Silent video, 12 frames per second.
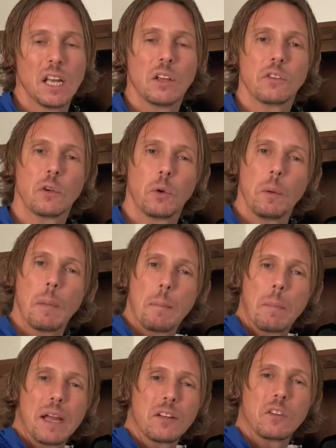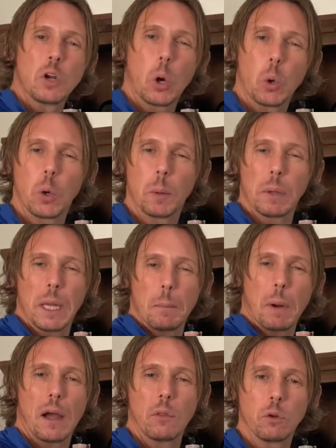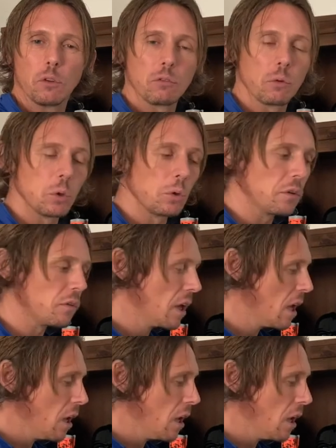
So remember, it's not going to play by those rules.